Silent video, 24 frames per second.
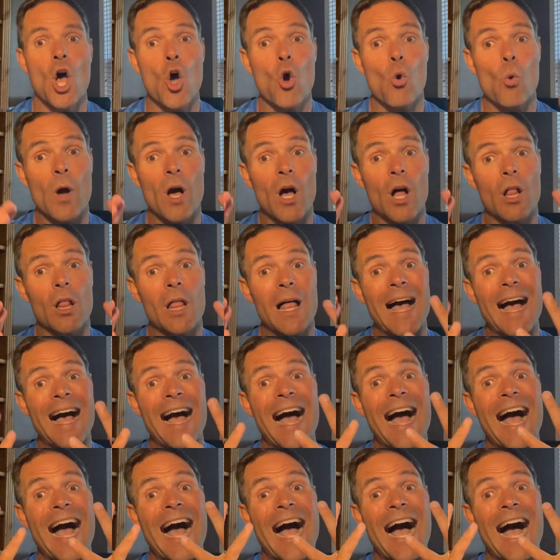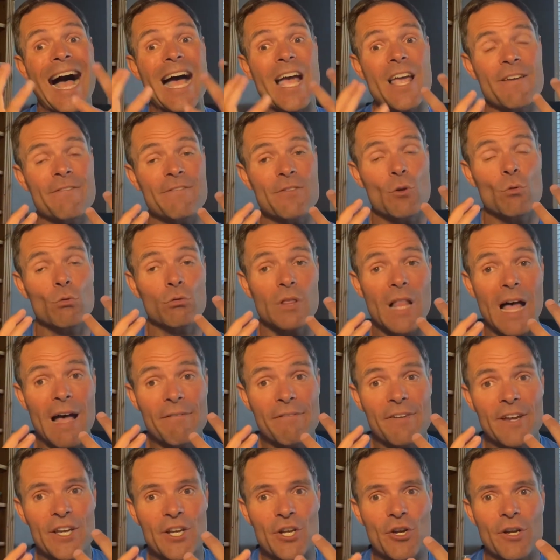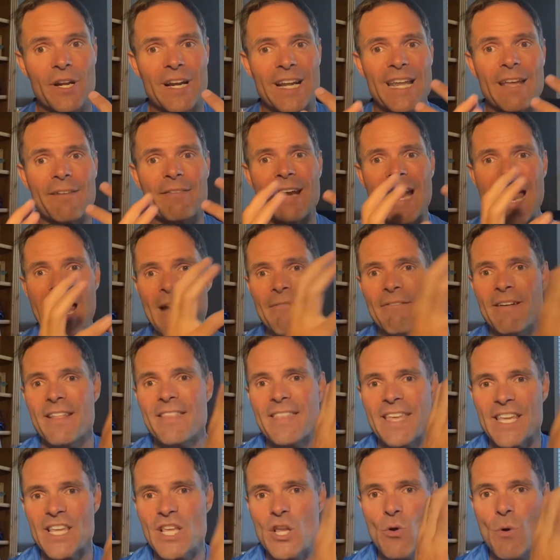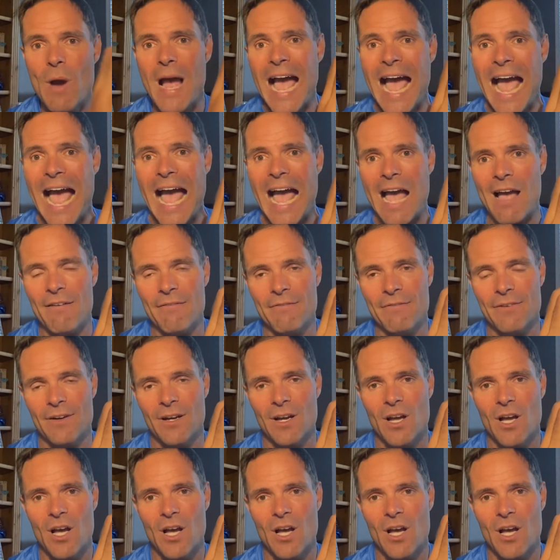Well, if you love it, you're going to give it everything you have.